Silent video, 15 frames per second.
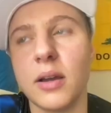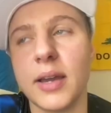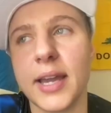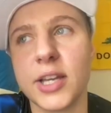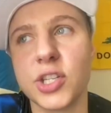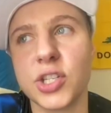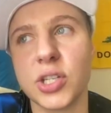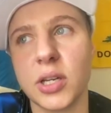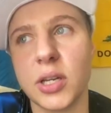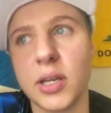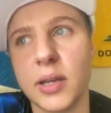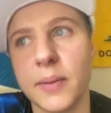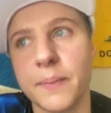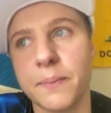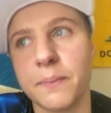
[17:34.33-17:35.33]

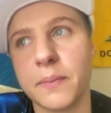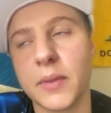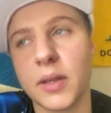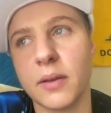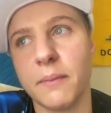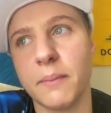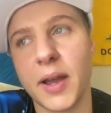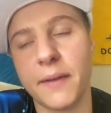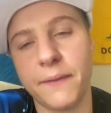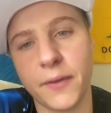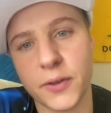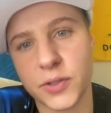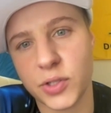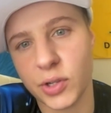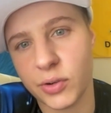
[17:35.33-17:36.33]
Actually, my
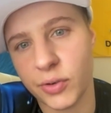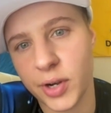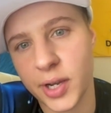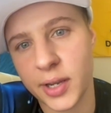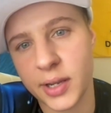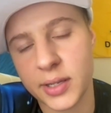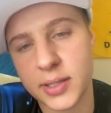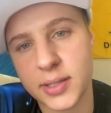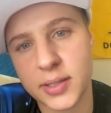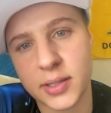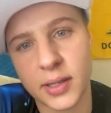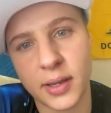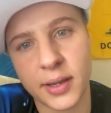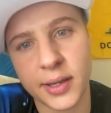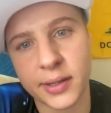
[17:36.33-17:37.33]
first degree, it's
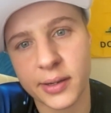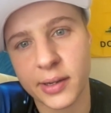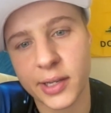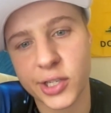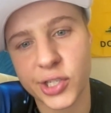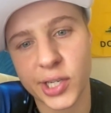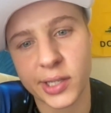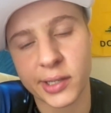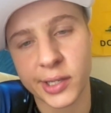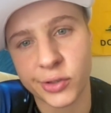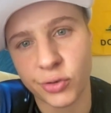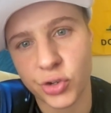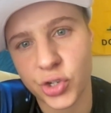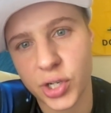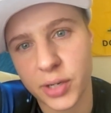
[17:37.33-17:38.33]
English and
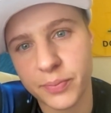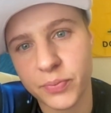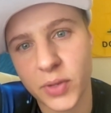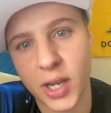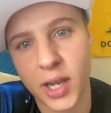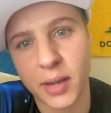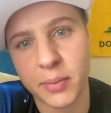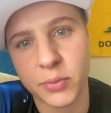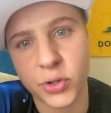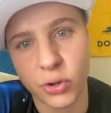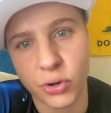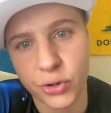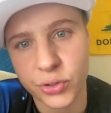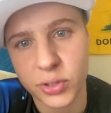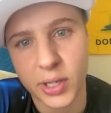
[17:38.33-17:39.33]
literature. I'm
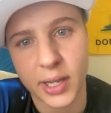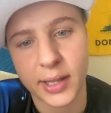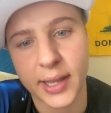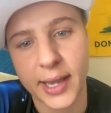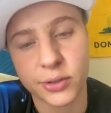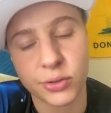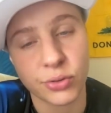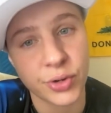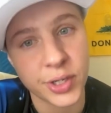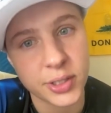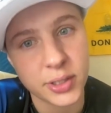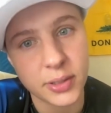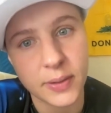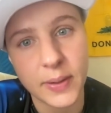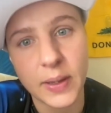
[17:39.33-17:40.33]
nerd.
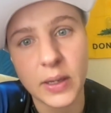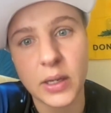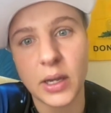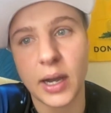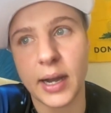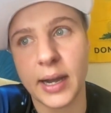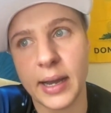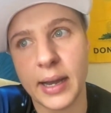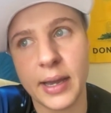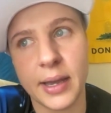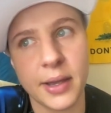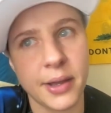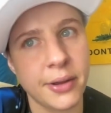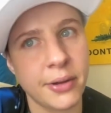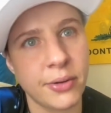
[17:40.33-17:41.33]

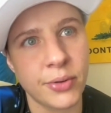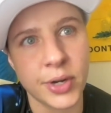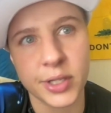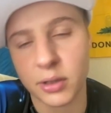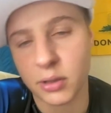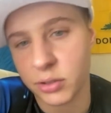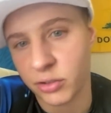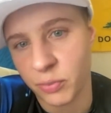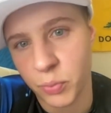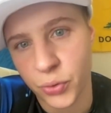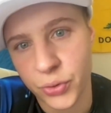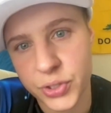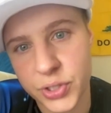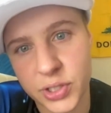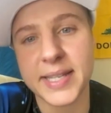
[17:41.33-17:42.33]
I read a lot of
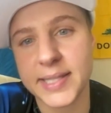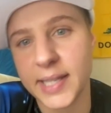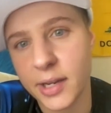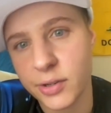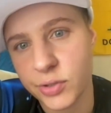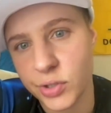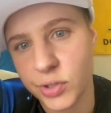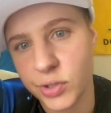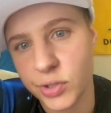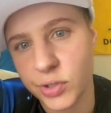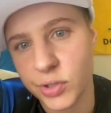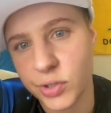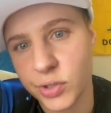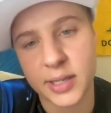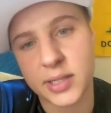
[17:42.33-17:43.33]
books. My second
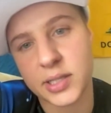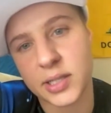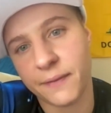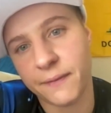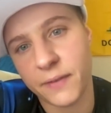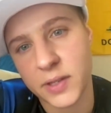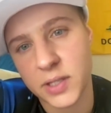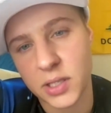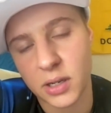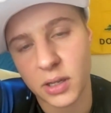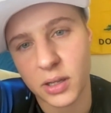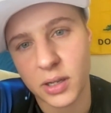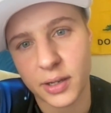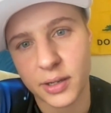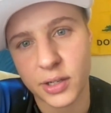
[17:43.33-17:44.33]
degree, it's a
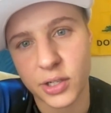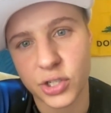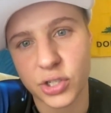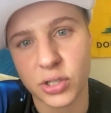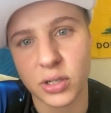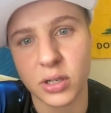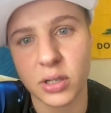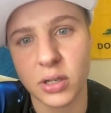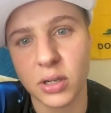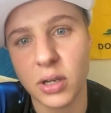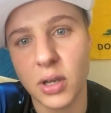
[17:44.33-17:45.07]
physical condition